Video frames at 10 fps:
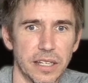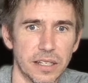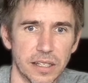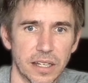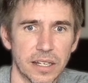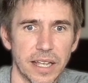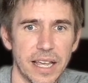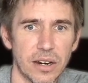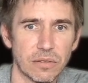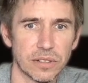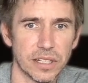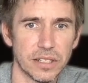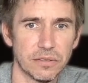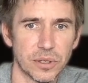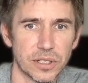to add overlay to
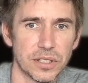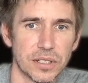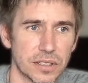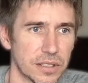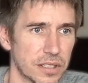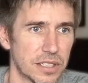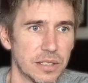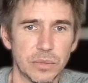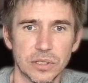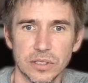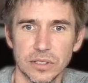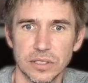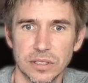force symbols.